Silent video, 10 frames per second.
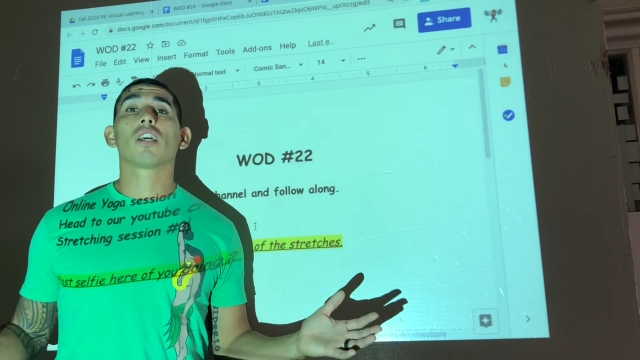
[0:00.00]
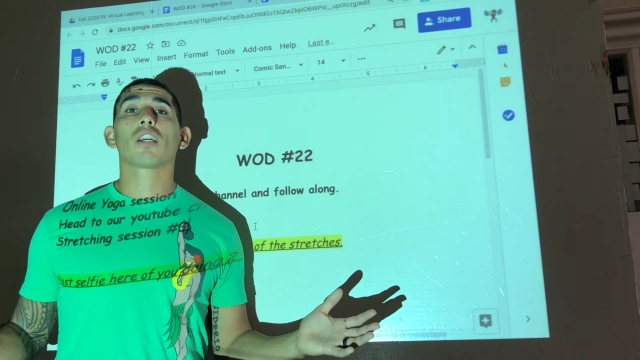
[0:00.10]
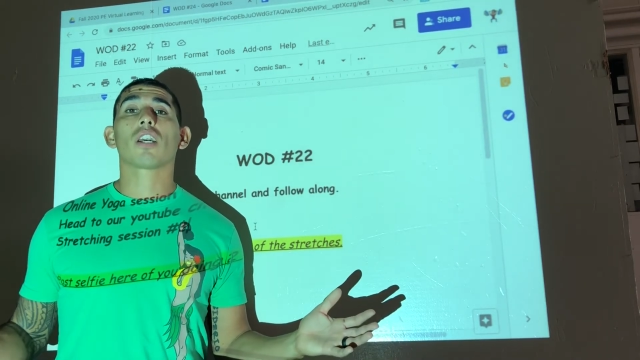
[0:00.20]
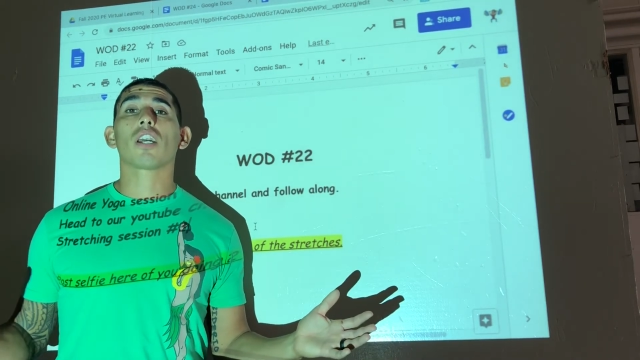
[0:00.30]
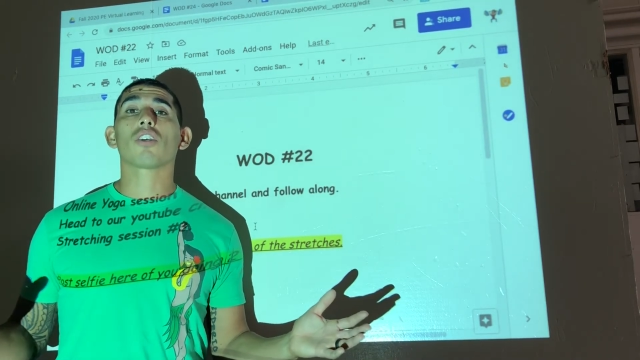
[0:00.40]

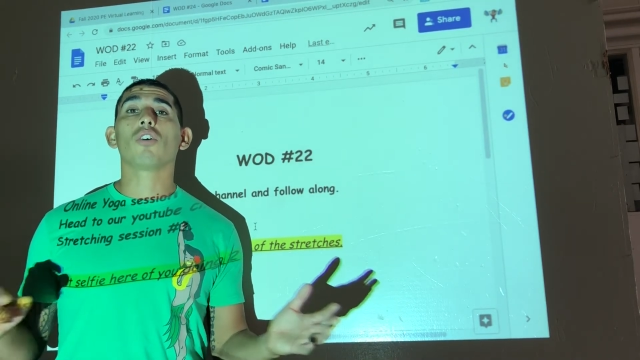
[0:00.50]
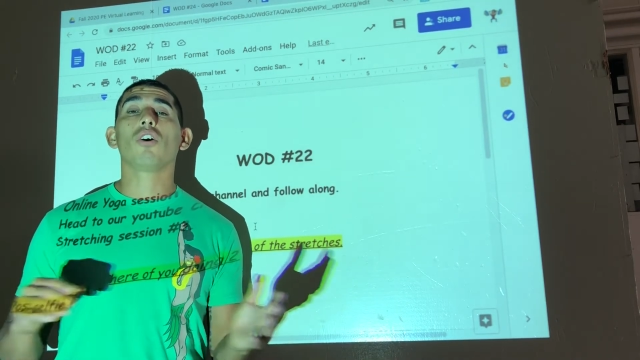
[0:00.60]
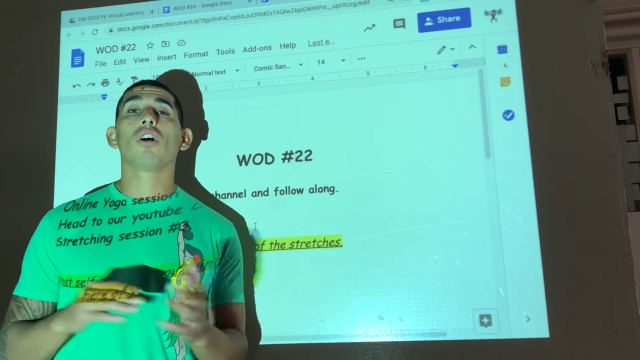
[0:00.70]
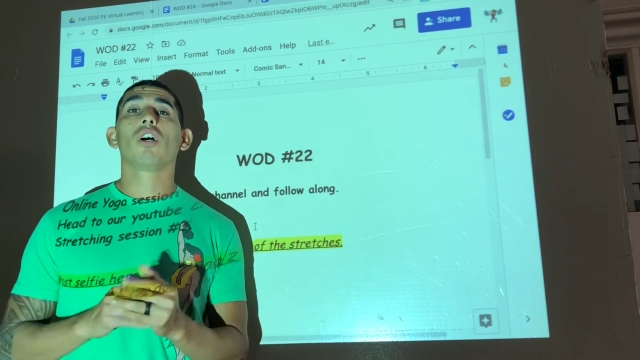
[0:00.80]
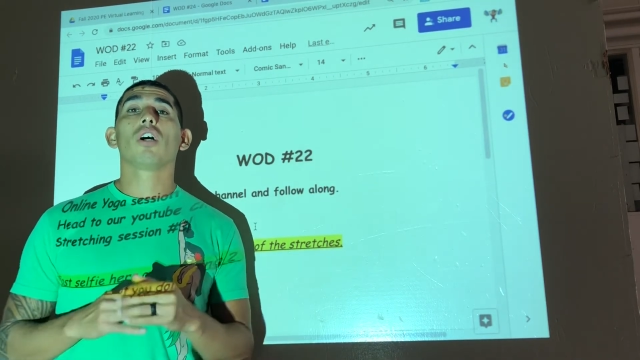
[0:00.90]
okay,
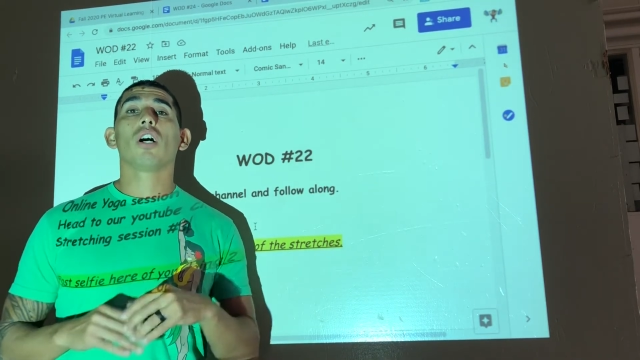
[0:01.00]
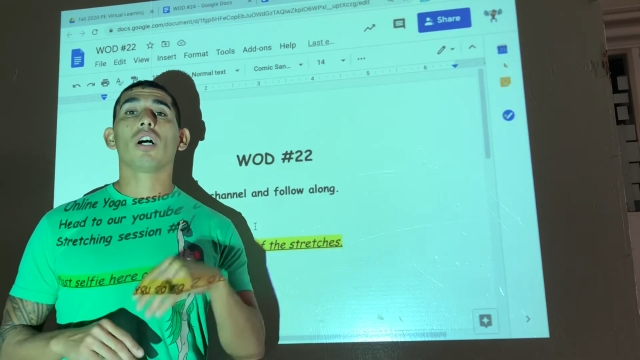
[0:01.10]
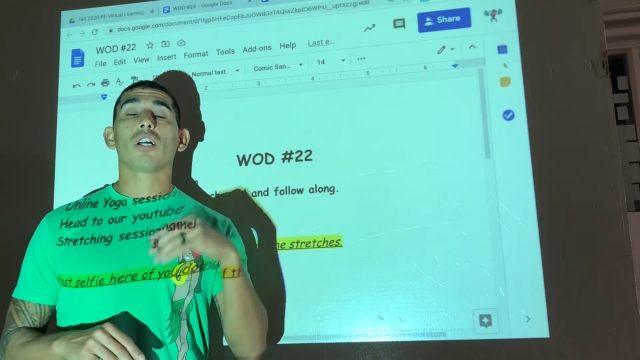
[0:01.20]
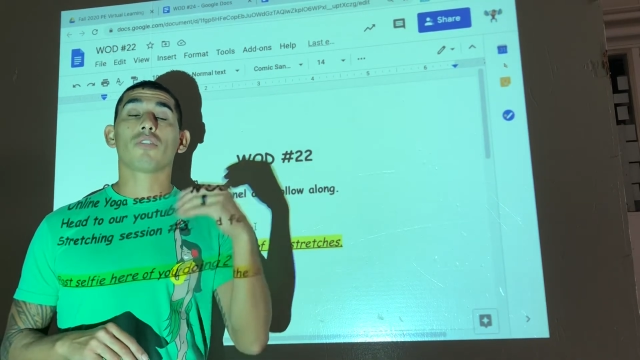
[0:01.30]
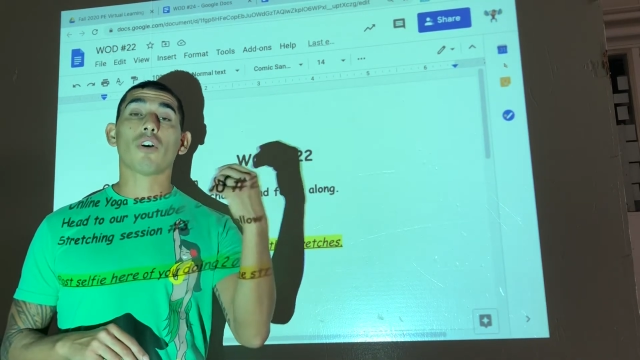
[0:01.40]
you'll
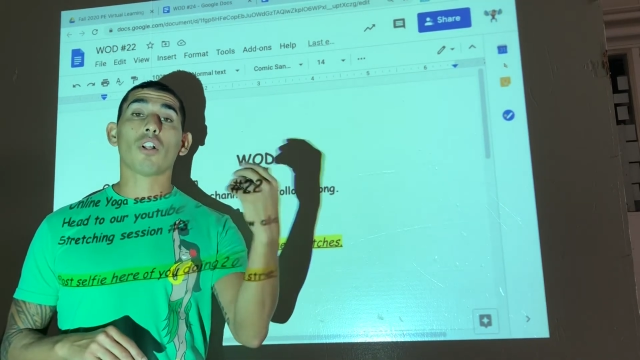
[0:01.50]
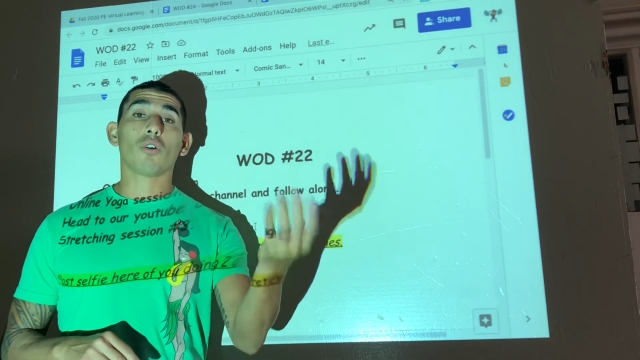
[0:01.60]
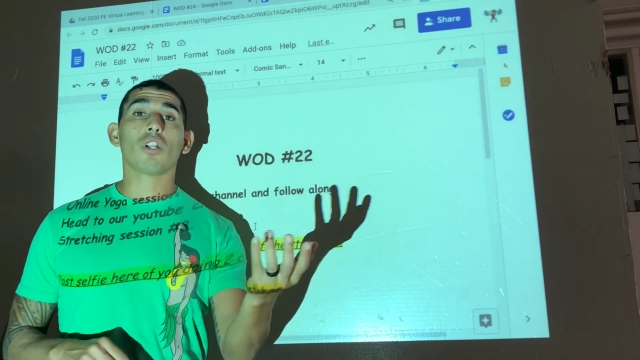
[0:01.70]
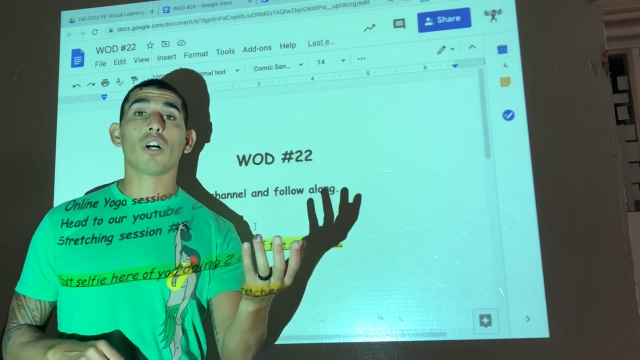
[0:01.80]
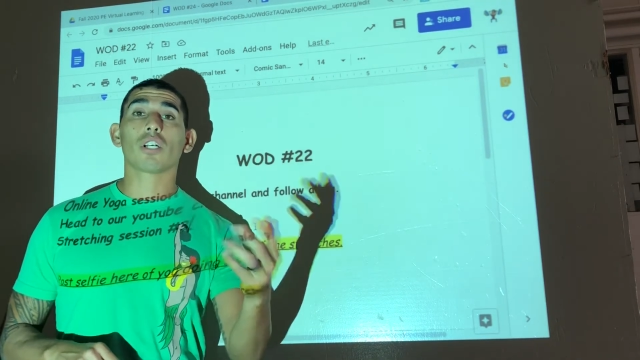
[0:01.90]
follow
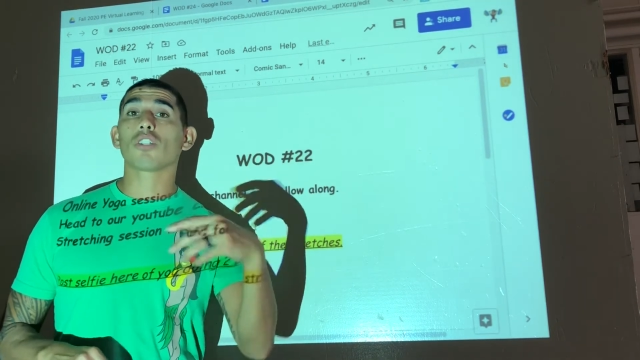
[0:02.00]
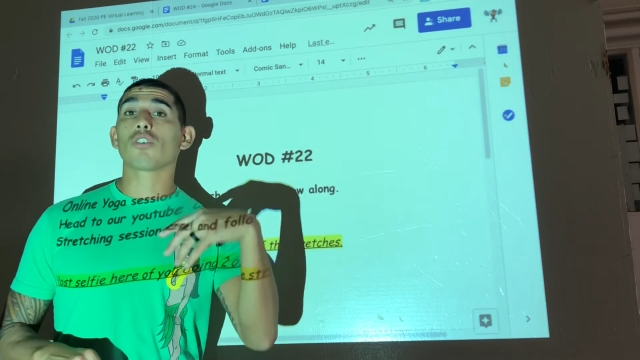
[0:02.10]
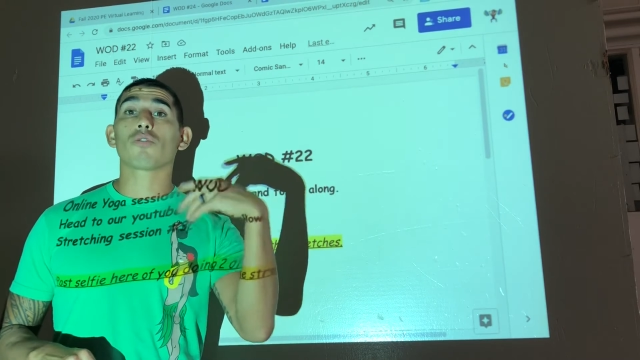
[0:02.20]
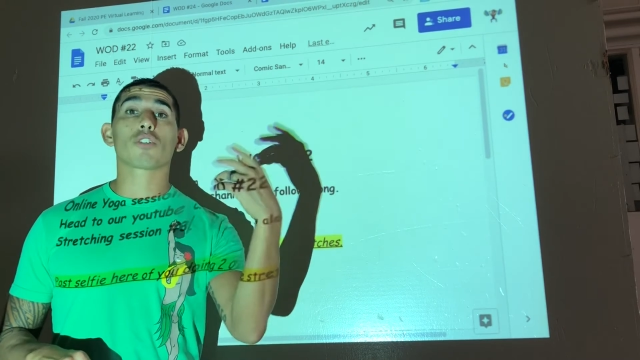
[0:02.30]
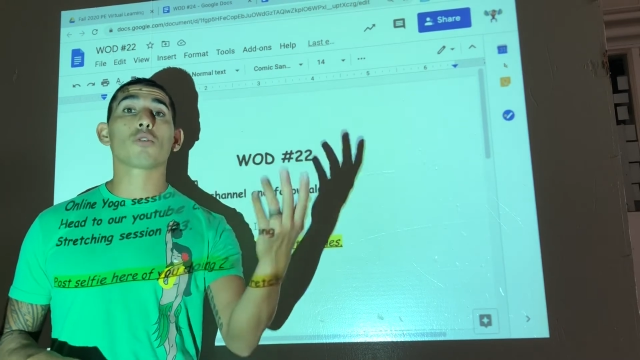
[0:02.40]
along and do
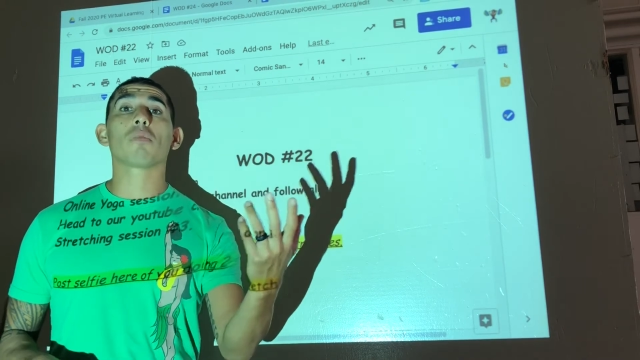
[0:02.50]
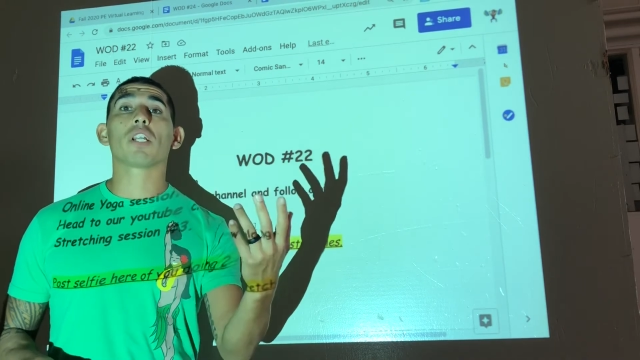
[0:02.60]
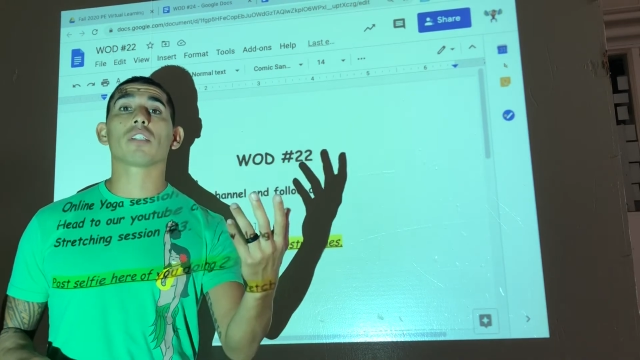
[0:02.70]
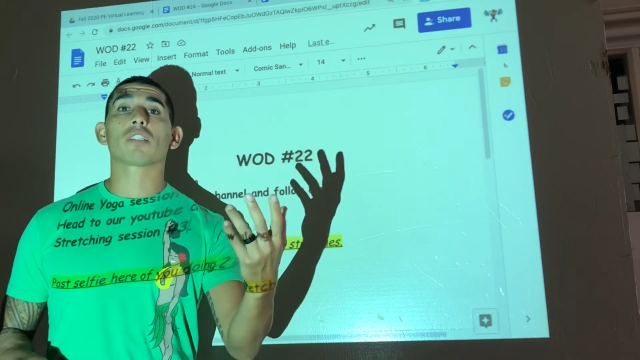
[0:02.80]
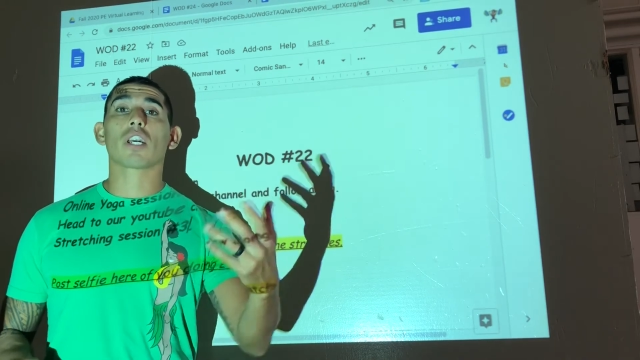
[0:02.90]
it for 2
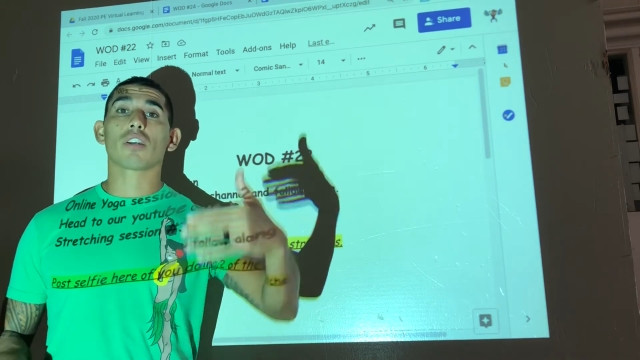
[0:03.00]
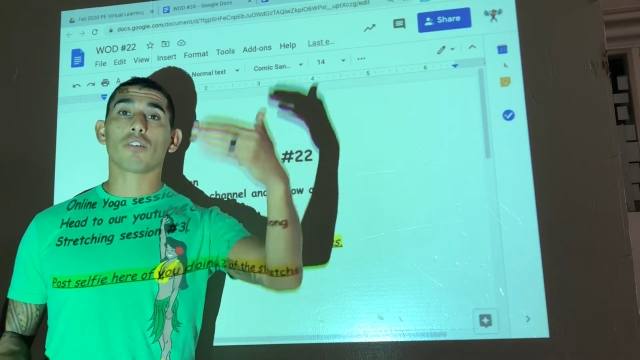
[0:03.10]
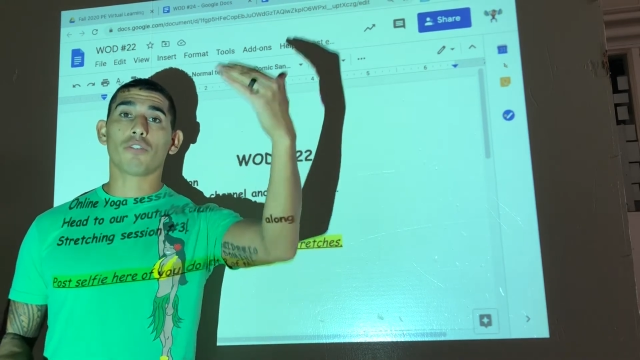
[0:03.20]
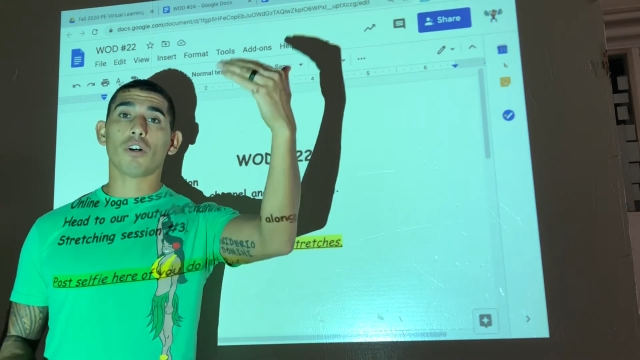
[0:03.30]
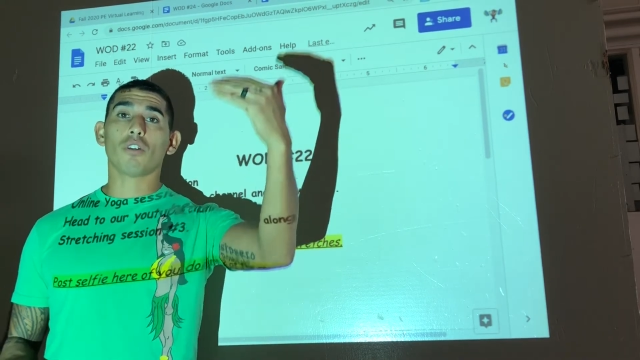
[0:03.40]
minutes, okay? You'll
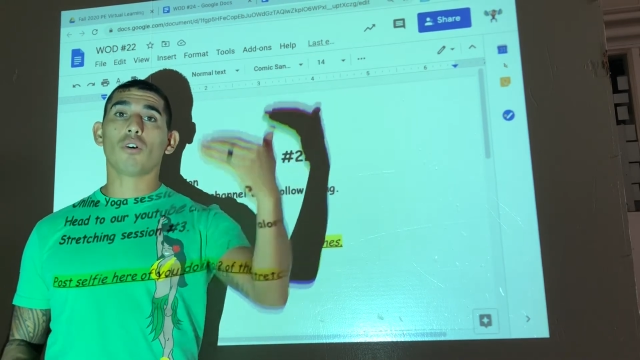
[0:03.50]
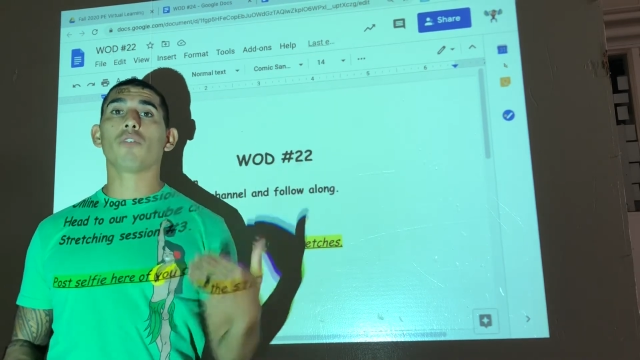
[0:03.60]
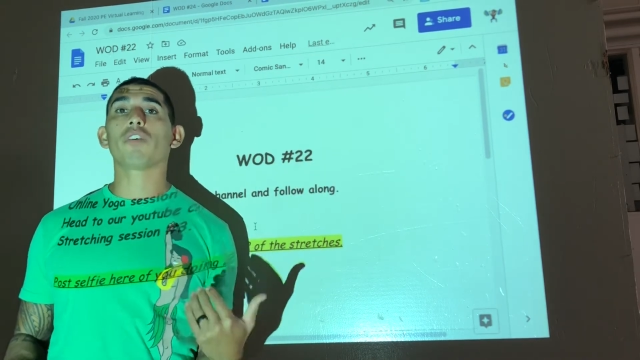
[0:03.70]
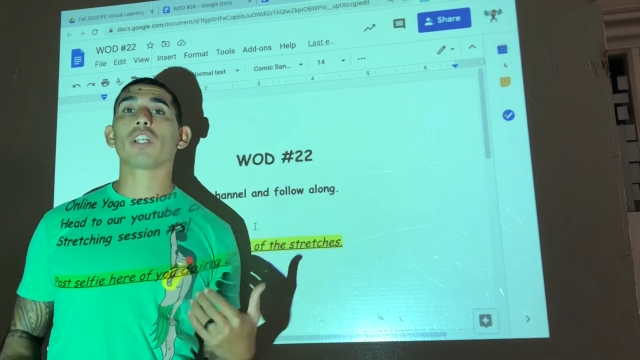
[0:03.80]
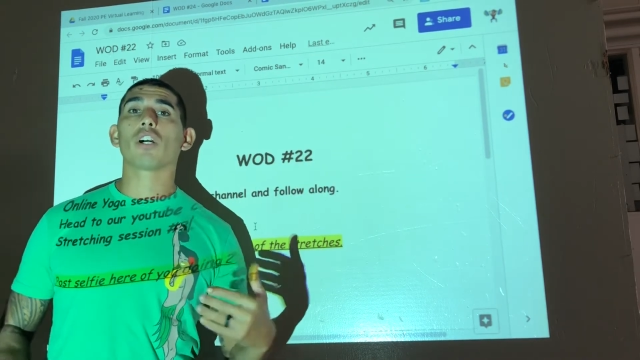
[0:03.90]
follow the whole
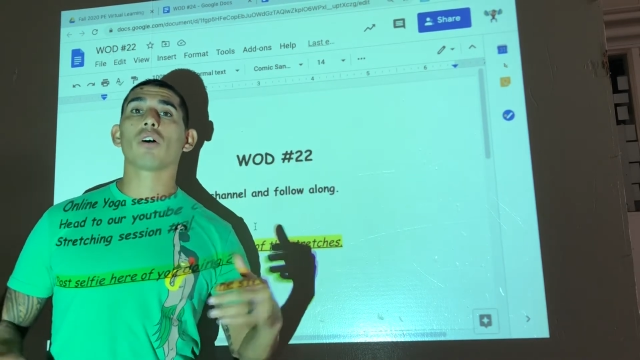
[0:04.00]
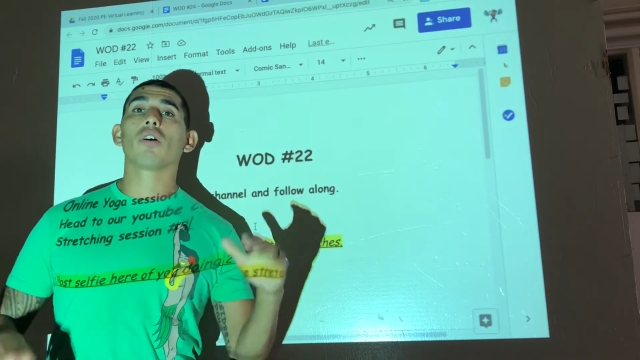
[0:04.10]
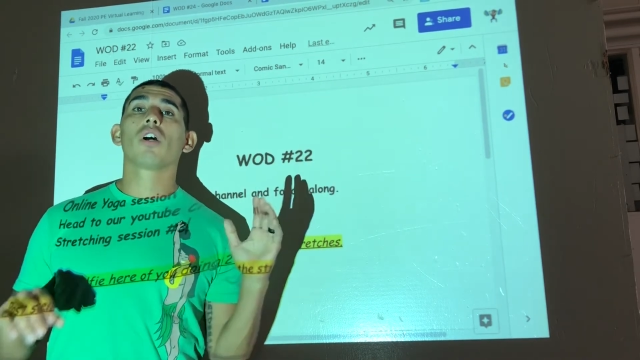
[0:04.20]
video.